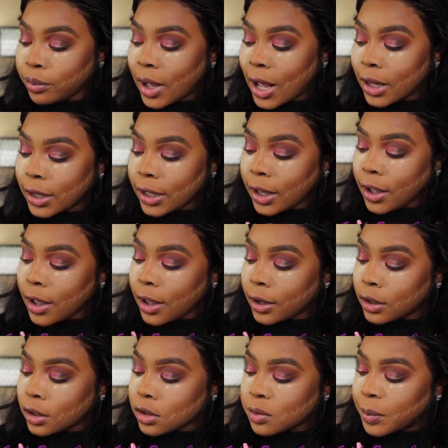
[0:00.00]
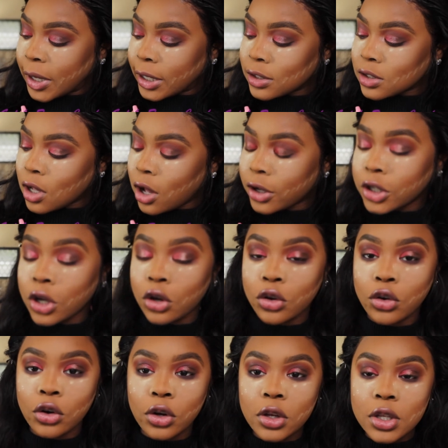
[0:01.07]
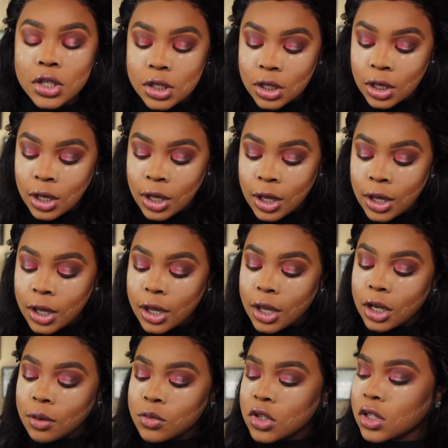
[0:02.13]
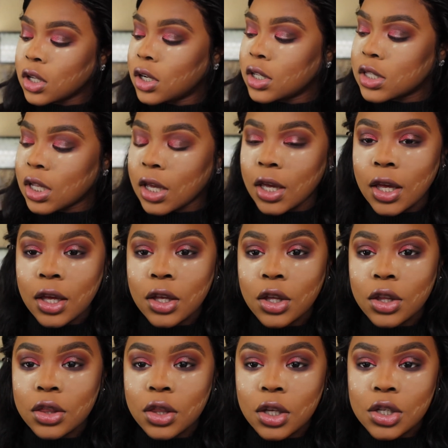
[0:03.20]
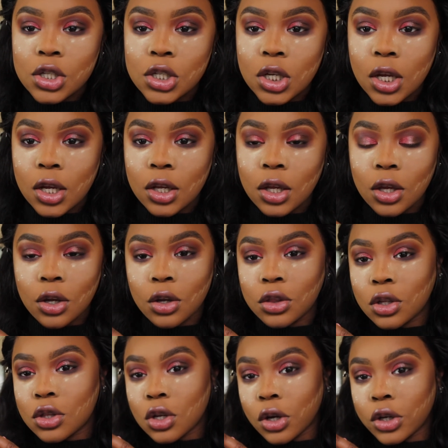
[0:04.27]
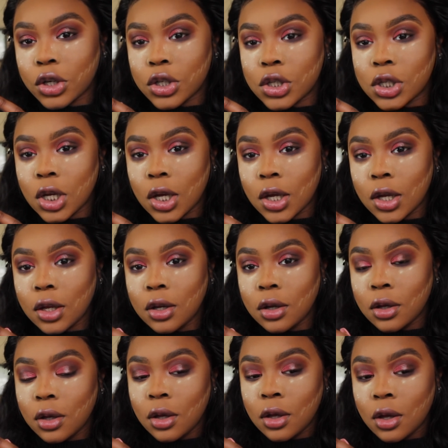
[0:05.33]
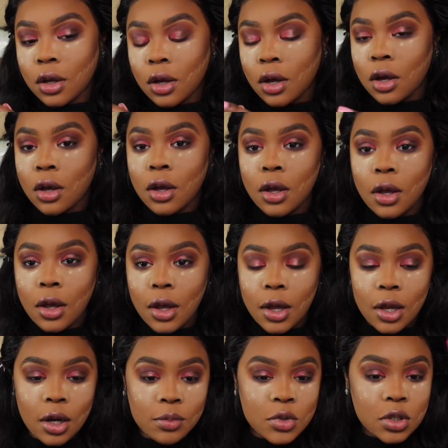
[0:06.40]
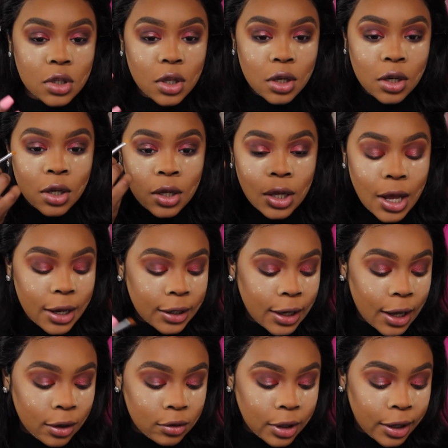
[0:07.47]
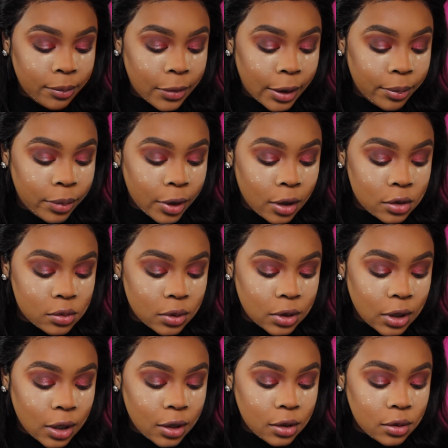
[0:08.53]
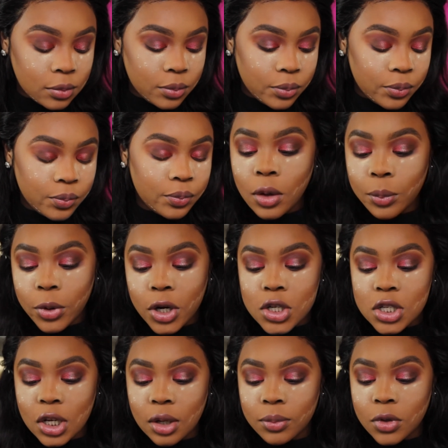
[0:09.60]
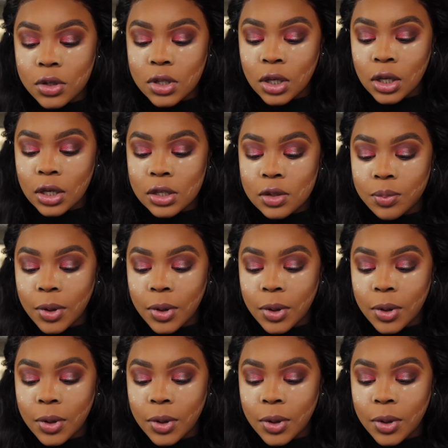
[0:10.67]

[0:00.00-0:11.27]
palette, and it's by Tonya Crooks. And I'm just going to take this shade here, the darkest shade, and I'm just going to kind of outline my brows with that. And the brush that I'm using is